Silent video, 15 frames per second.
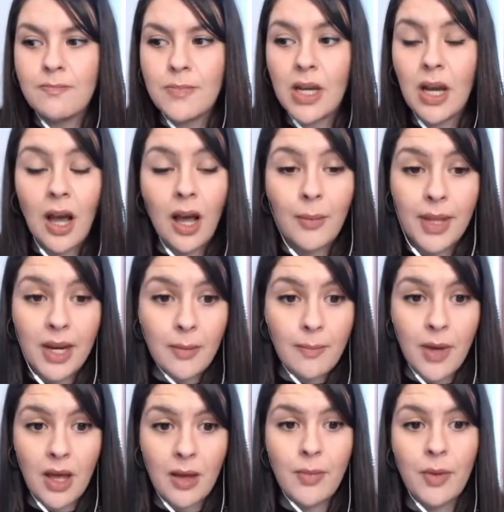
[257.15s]
becoming a
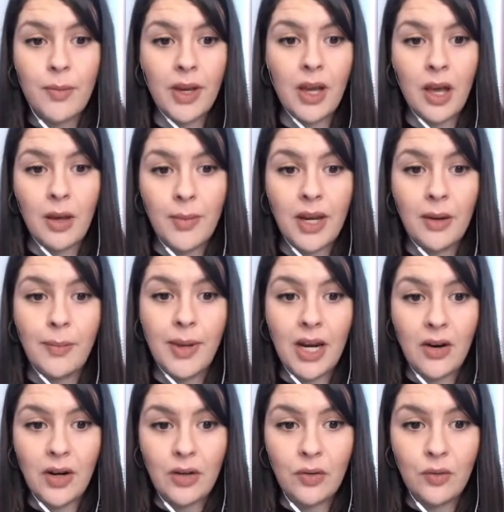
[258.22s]
mom and becoming a
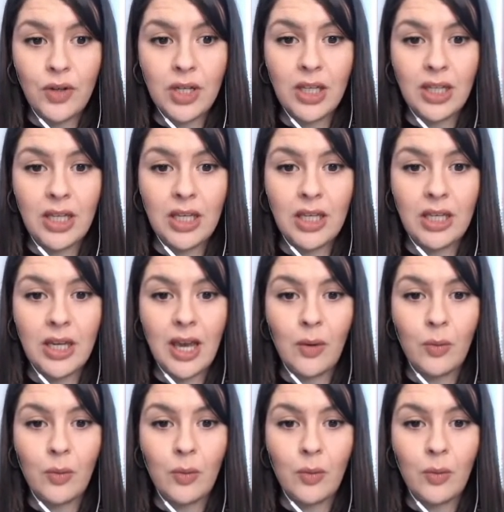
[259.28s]
parent really